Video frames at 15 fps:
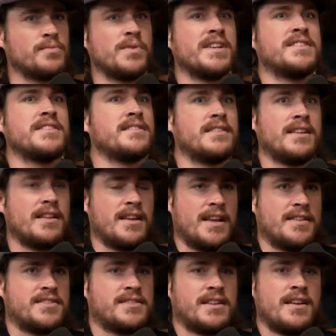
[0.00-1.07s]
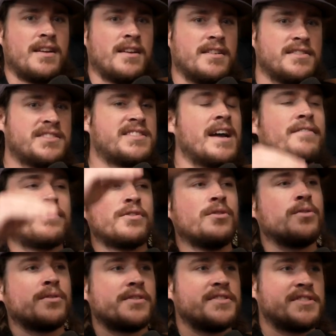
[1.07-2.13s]
which it's several
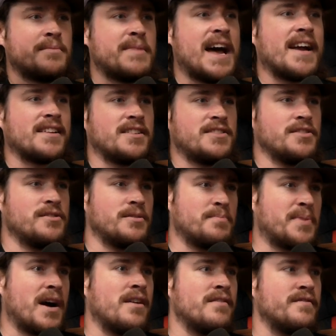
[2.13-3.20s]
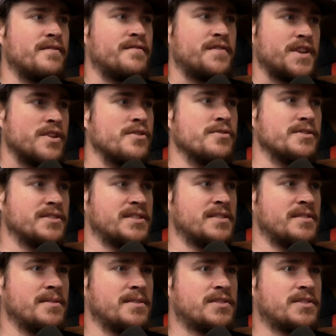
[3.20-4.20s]
orders of magnitude above views.